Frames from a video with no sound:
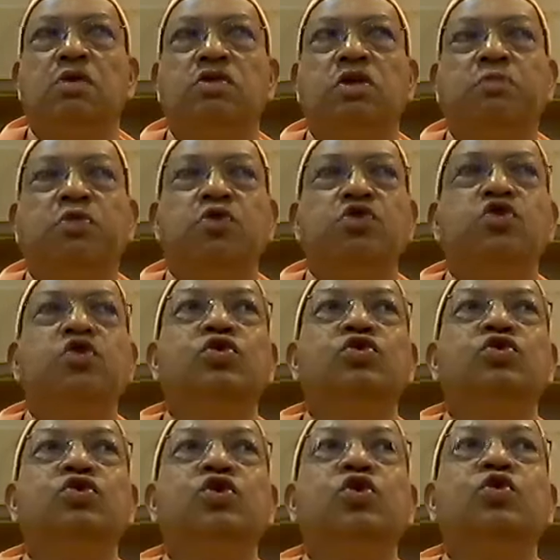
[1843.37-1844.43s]
Now, suppose
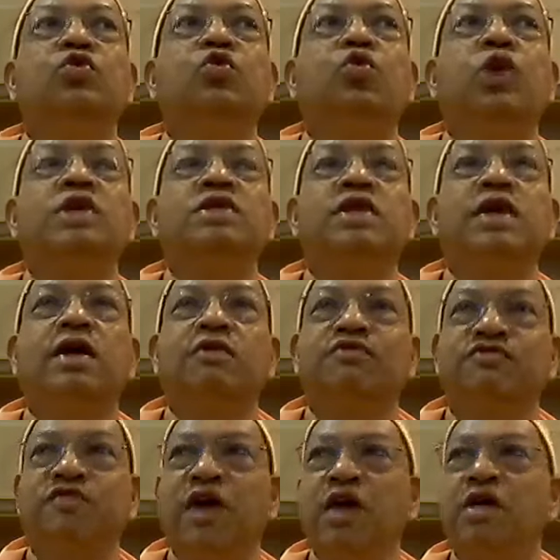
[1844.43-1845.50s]
you once
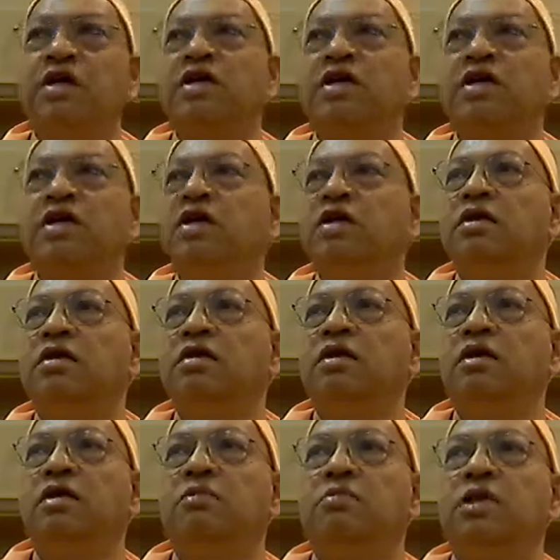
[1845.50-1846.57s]
again fire a cannon,
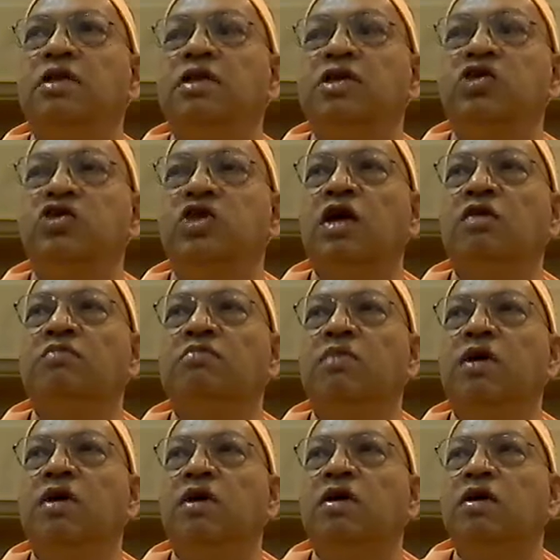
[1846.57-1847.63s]
but this
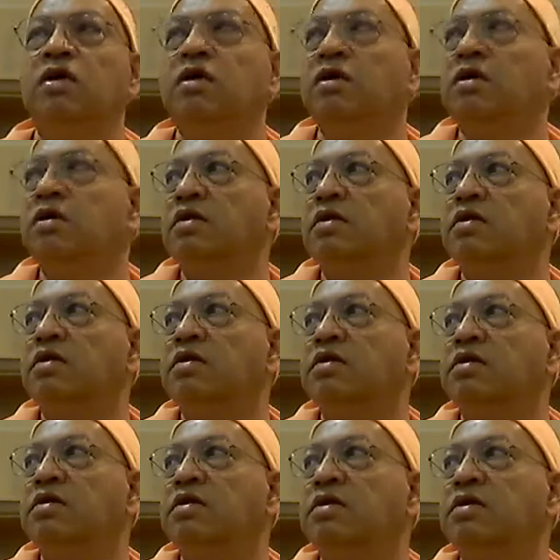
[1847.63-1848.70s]
time the
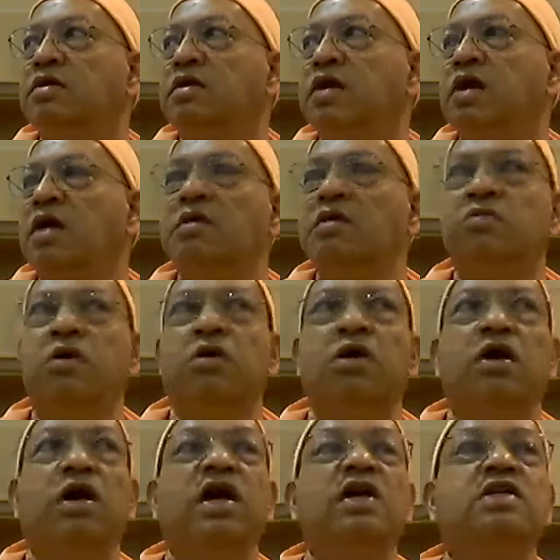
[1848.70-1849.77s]

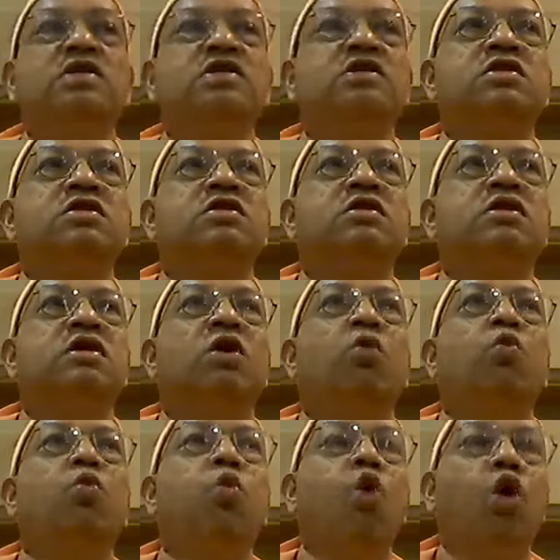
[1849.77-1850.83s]
cannonball hits
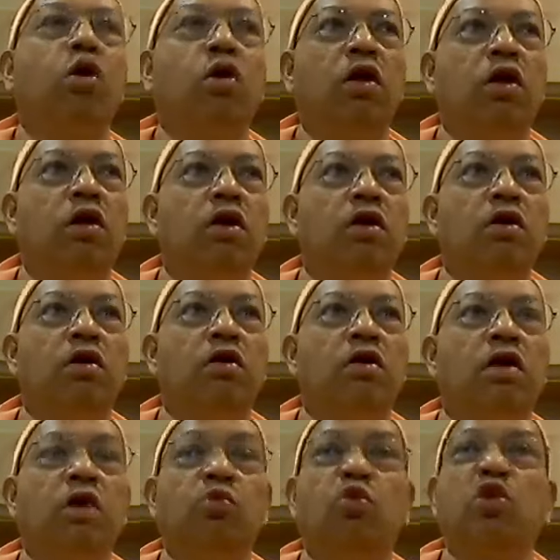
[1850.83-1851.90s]
a wall.
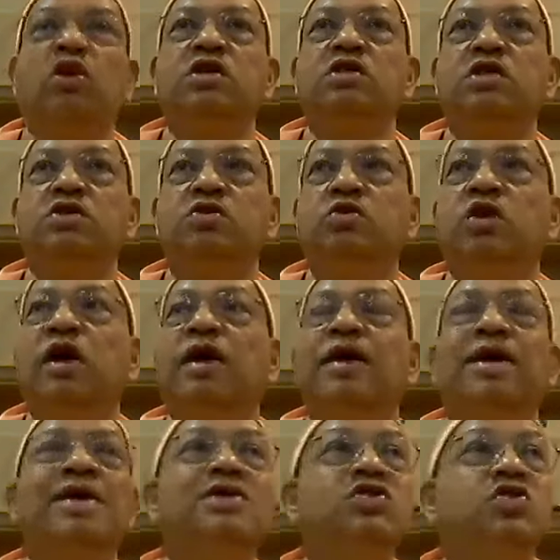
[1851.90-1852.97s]
And what does it do?
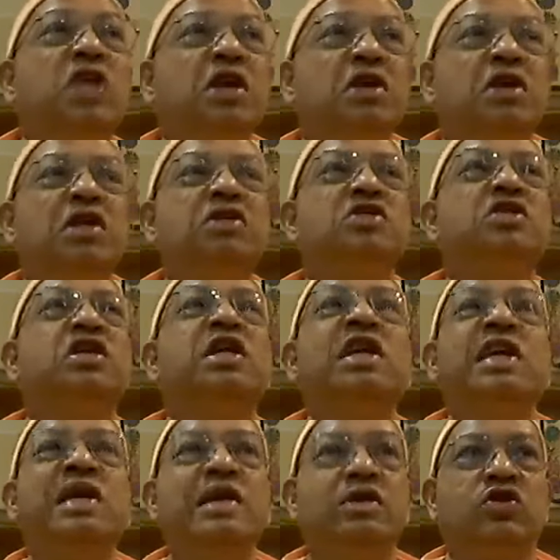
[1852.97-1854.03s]
It generates
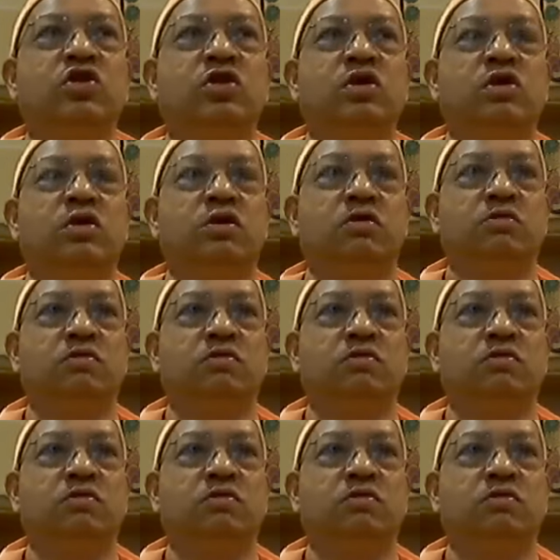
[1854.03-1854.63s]
heat.